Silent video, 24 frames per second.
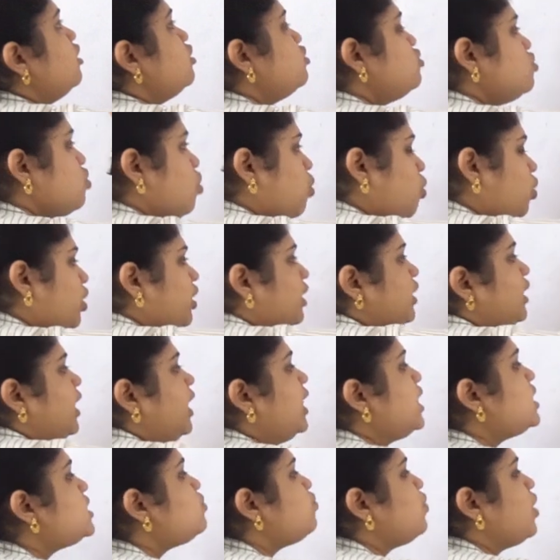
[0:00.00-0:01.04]
So,
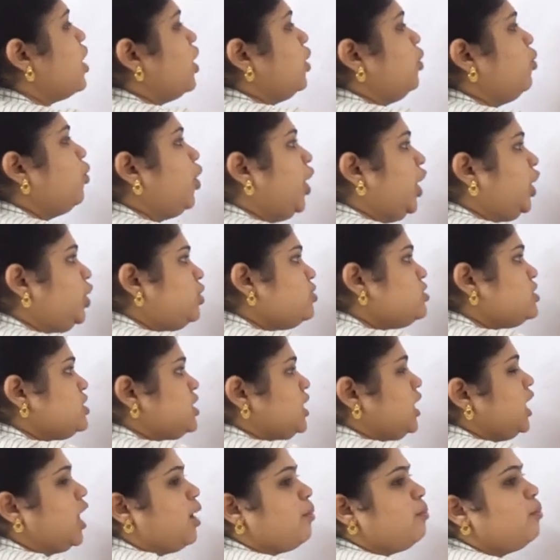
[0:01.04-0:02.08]
next we are going to
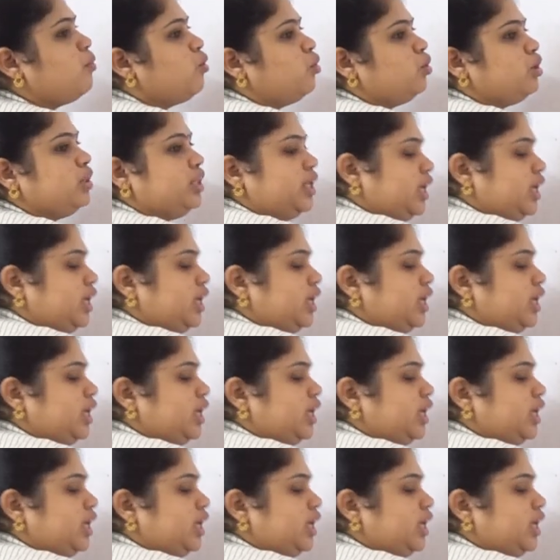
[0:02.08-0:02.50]
see about